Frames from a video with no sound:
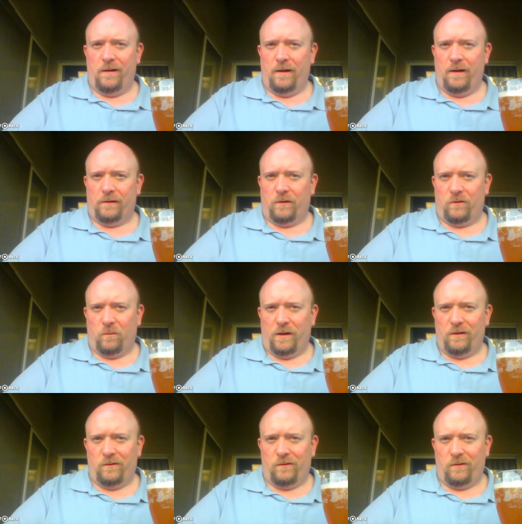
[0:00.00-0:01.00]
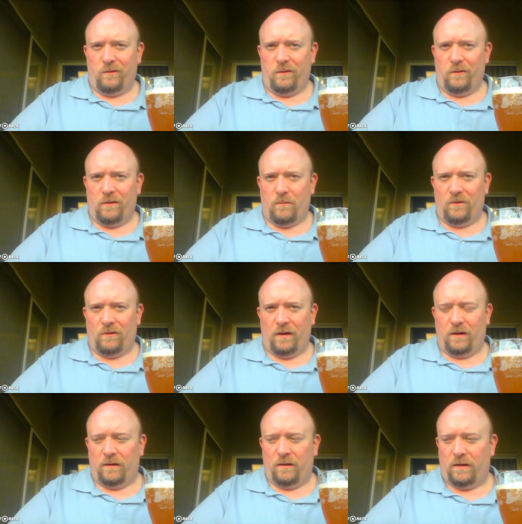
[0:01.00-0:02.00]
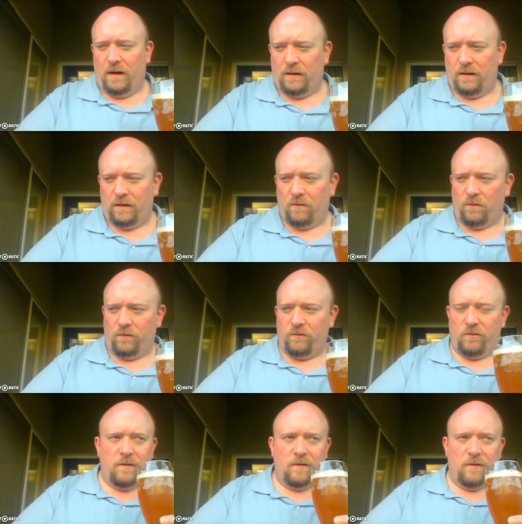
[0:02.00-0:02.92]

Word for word: a little sweetness to it, almost like a candied orange.